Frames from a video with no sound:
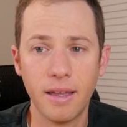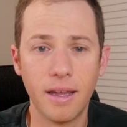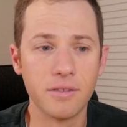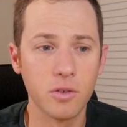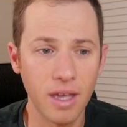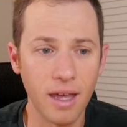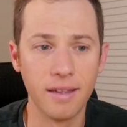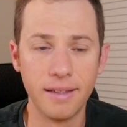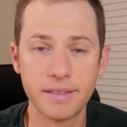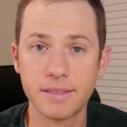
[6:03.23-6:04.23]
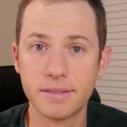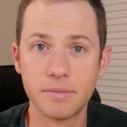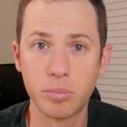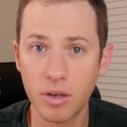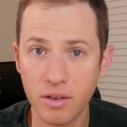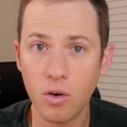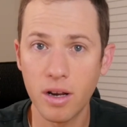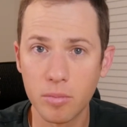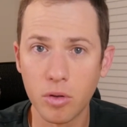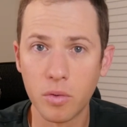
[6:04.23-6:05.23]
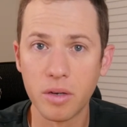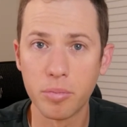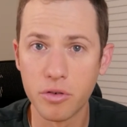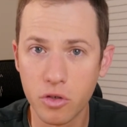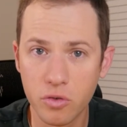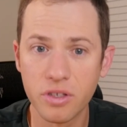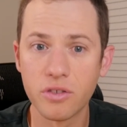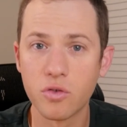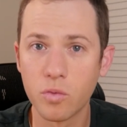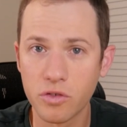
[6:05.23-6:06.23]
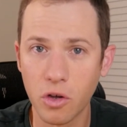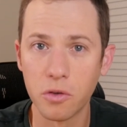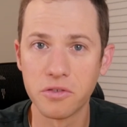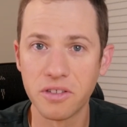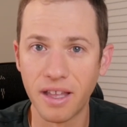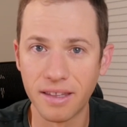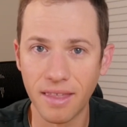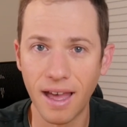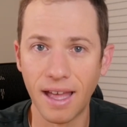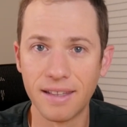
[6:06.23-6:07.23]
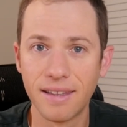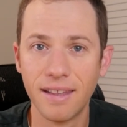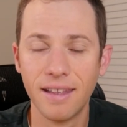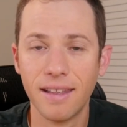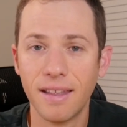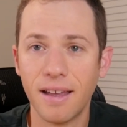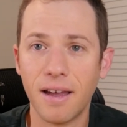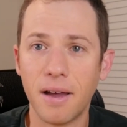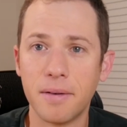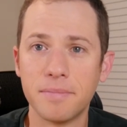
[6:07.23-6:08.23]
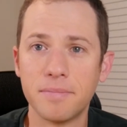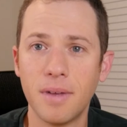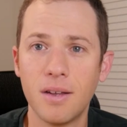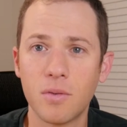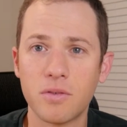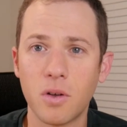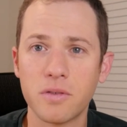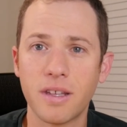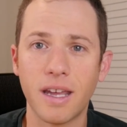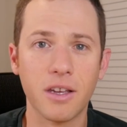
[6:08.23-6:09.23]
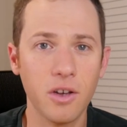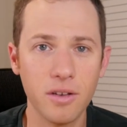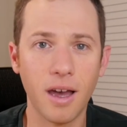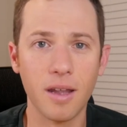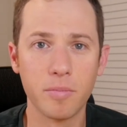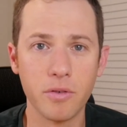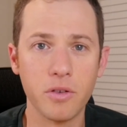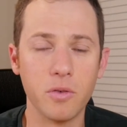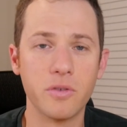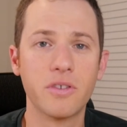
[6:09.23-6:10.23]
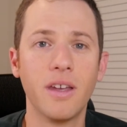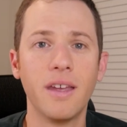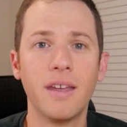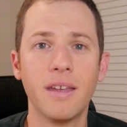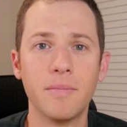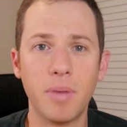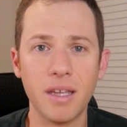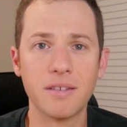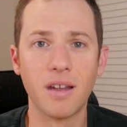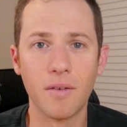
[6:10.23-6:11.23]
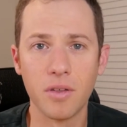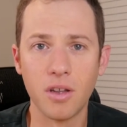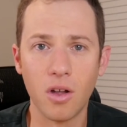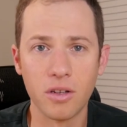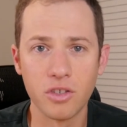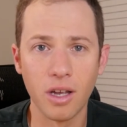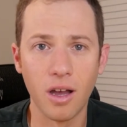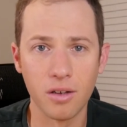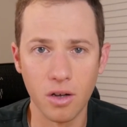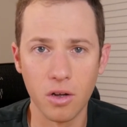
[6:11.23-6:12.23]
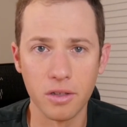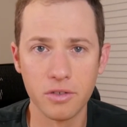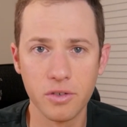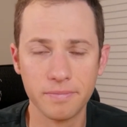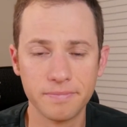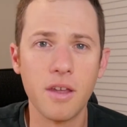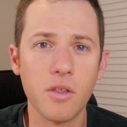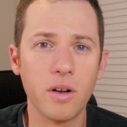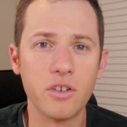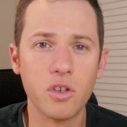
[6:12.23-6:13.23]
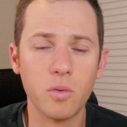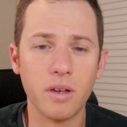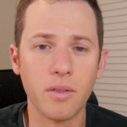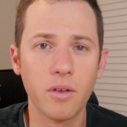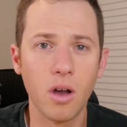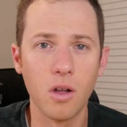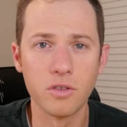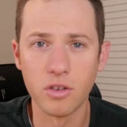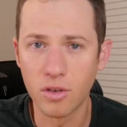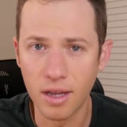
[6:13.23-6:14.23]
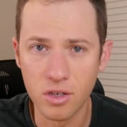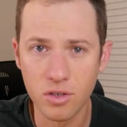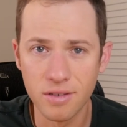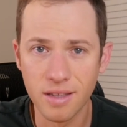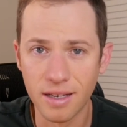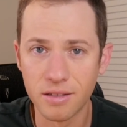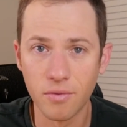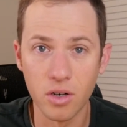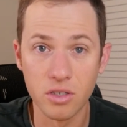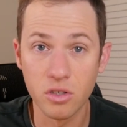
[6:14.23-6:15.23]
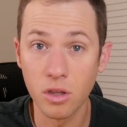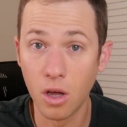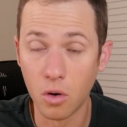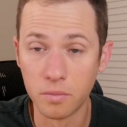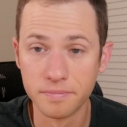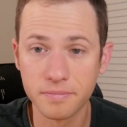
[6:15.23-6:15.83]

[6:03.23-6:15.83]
And so, yeah, it's pretty credible when it produces results like that, results that I could not produce based off the knowledge I got in college. The other issue with college education is that it's very slow.